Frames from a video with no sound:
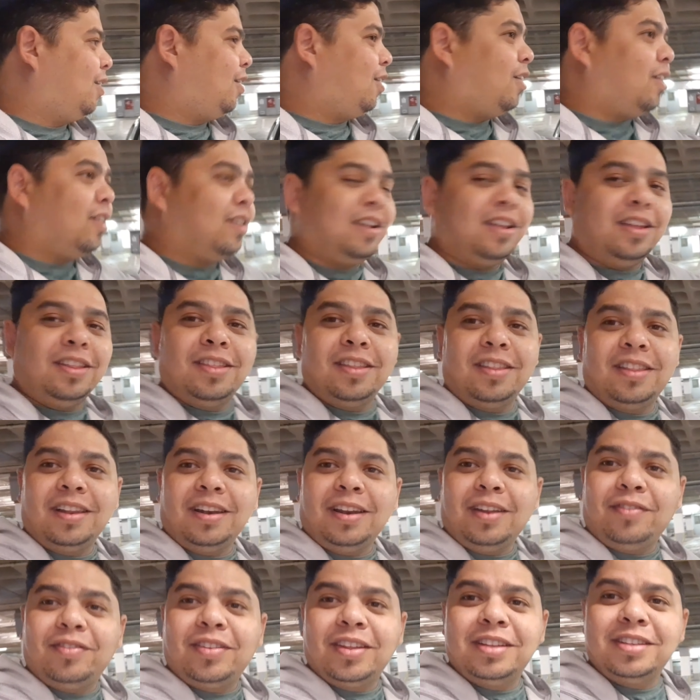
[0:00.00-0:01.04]
on either the
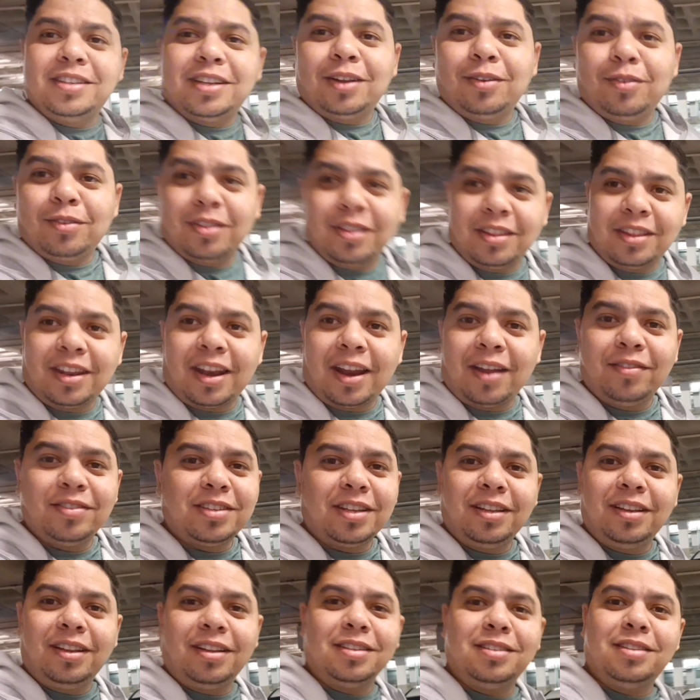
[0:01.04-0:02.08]
left hand side or the driver's
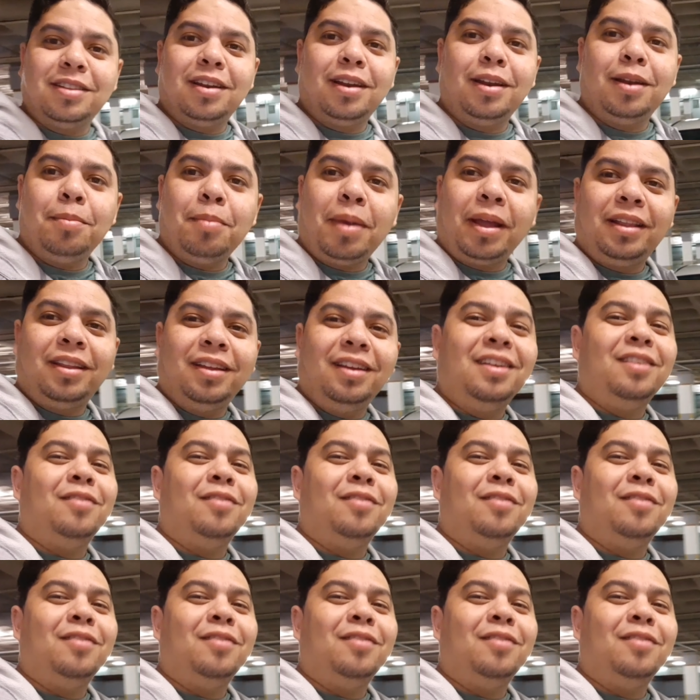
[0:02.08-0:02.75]
side. Doesn't really matter.